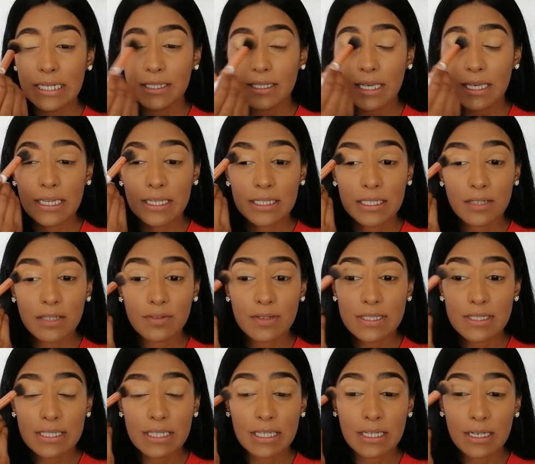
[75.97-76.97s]
and again
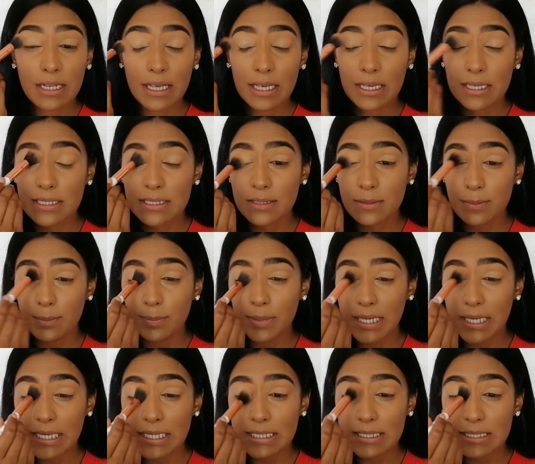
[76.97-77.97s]
give us a nice
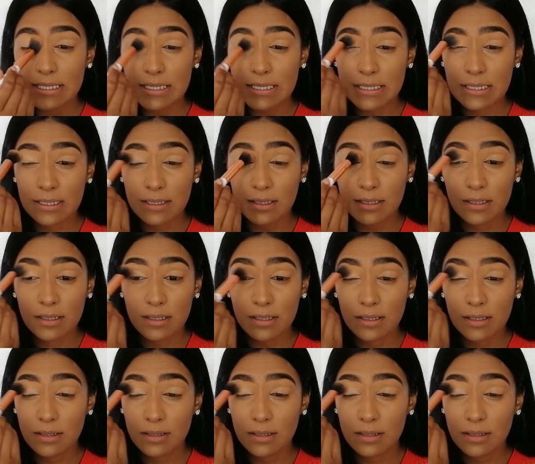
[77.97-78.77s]
base